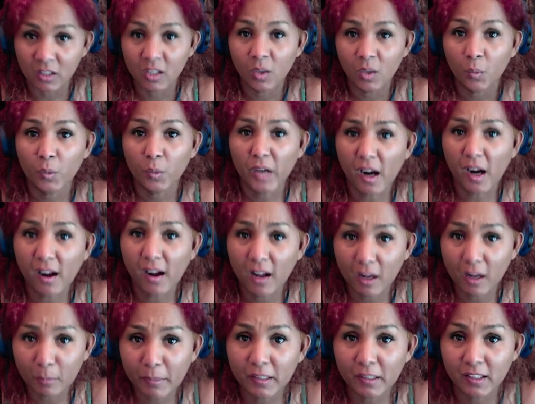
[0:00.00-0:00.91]
we are
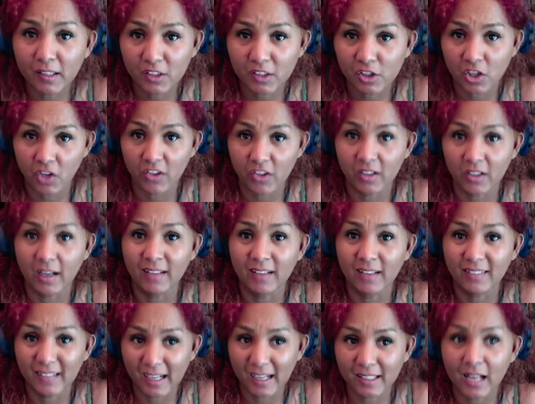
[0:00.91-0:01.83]
helping each other and
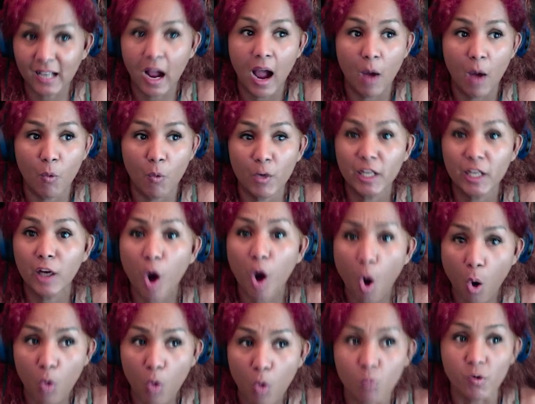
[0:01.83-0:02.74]
that's how we
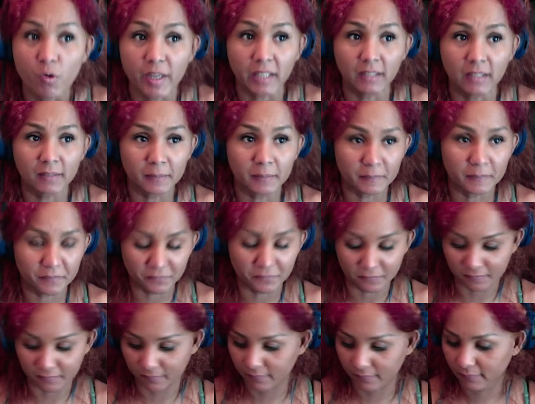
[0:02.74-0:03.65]
all win.
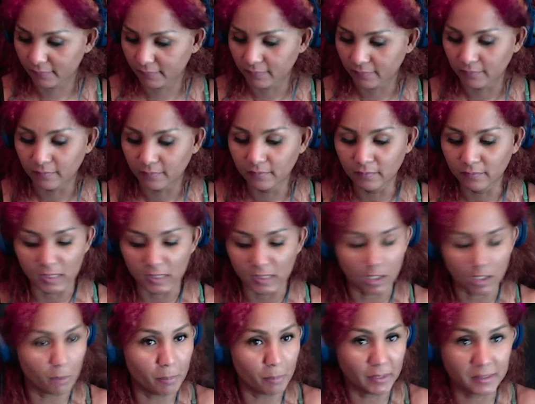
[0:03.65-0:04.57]

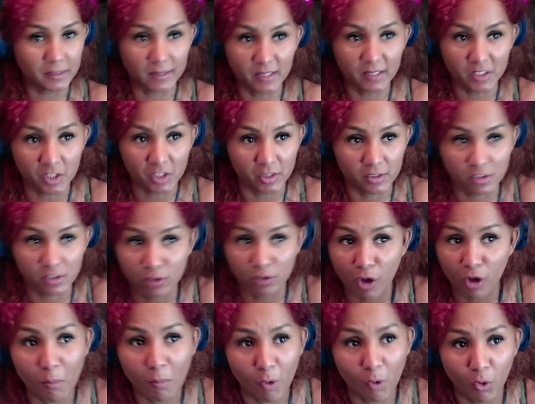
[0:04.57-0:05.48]
Competitions,
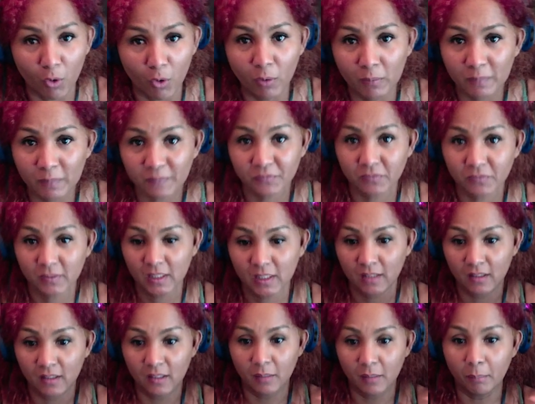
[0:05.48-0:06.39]
no more.
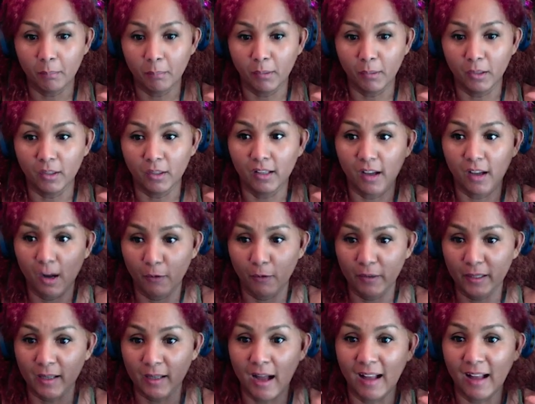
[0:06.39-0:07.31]
But
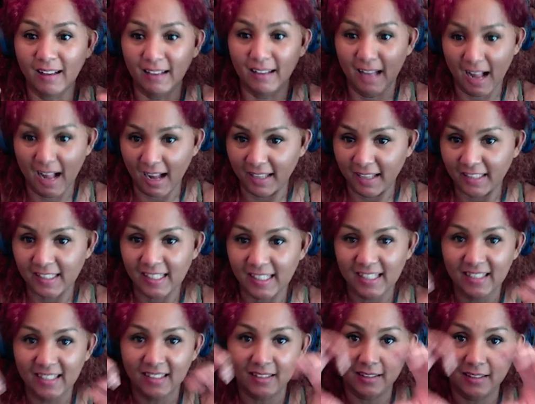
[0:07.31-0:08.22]
loving and light.
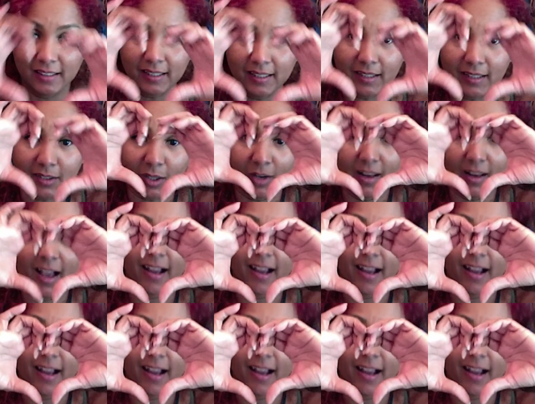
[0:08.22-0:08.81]
This is Zoila